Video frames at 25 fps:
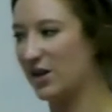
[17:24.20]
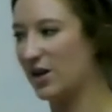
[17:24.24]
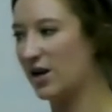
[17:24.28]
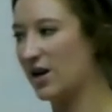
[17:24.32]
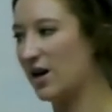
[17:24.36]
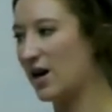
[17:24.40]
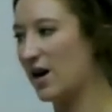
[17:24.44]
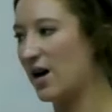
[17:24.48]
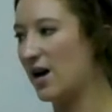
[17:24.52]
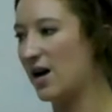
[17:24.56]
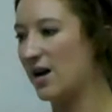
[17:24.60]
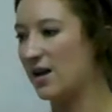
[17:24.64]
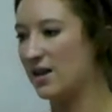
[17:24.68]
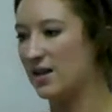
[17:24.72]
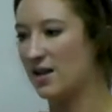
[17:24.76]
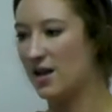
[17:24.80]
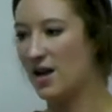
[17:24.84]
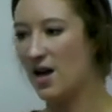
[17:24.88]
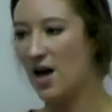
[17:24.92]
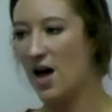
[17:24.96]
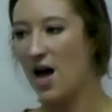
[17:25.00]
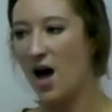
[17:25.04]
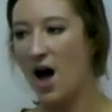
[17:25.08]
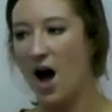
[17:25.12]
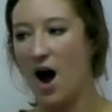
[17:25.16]
Good.
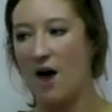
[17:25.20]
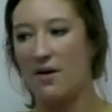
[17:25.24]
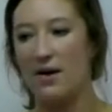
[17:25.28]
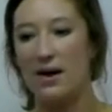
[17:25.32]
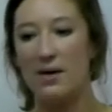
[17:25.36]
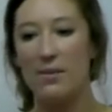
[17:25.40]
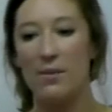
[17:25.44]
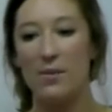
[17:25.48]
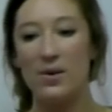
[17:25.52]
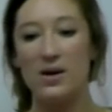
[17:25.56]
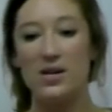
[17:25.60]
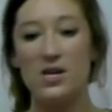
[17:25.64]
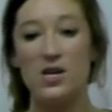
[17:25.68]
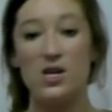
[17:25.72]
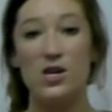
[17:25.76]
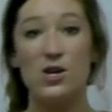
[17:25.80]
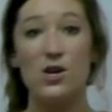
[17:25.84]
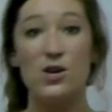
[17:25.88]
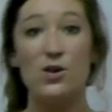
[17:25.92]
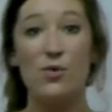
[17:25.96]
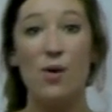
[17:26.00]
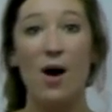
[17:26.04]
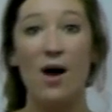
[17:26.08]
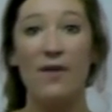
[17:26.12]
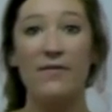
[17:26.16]
All right, when
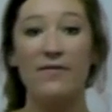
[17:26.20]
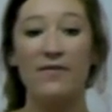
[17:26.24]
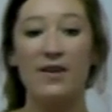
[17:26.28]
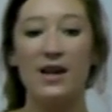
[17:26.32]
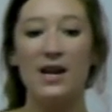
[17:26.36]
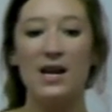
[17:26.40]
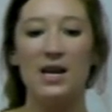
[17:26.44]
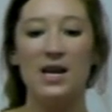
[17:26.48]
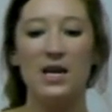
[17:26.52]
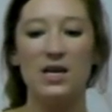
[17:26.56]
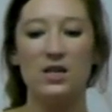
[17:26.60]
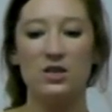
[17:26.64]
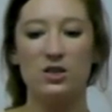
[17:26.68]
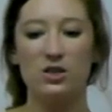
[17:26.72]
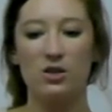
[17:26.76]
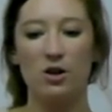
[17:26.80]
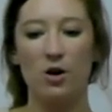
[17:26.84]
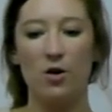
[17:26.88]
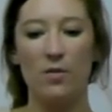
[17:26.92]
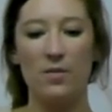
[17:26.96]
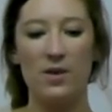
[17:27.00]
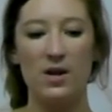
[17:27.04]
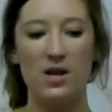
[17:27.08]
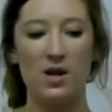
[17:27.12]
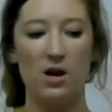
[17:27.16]
you are finished,
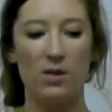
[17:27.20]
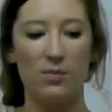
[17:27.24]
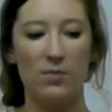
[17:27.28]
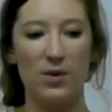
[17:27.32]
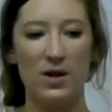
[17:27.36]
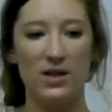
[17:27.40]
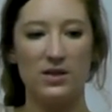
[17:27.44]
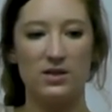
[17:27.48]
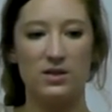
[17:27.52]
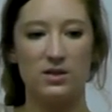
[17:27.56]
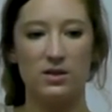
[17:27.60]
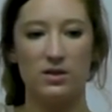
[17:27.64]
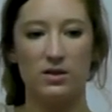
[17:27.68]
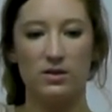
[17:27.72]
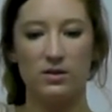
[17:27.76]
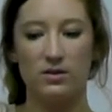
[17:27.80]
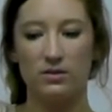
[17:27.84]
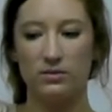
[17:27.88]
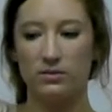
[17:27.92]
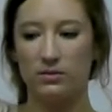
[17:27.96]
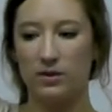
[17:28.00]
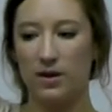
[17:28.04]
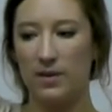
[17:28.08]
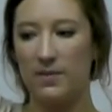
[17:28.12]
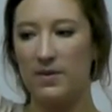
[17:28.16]
show me your pencil.
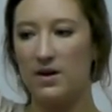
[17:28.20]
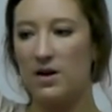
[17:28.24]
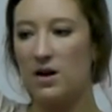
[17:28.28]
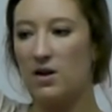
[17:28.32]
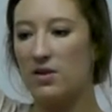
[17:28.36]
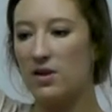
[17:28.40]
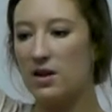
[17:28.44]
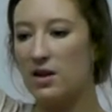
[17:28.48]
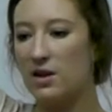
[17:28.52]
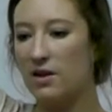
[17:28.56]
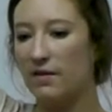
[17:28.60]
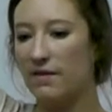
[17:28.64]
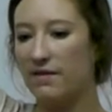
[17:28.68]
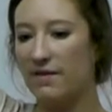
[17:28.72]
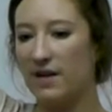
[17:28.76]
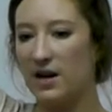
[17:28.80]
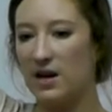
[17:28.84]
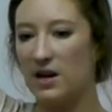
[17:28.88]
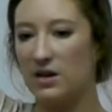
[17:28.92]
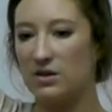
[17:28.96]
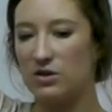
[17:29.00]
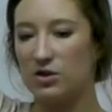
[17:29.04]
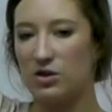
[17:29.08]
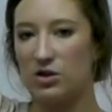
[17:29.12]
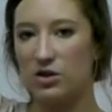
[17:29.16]
Let me know that you're
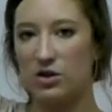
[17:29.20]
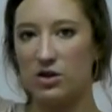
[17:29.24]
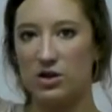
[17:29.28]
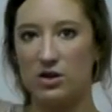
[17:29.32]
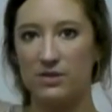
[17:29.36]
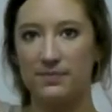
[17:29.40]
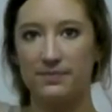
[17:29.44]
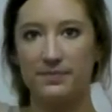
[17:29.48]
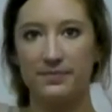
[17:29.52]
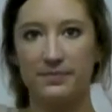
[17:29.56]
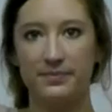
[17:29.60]
finished.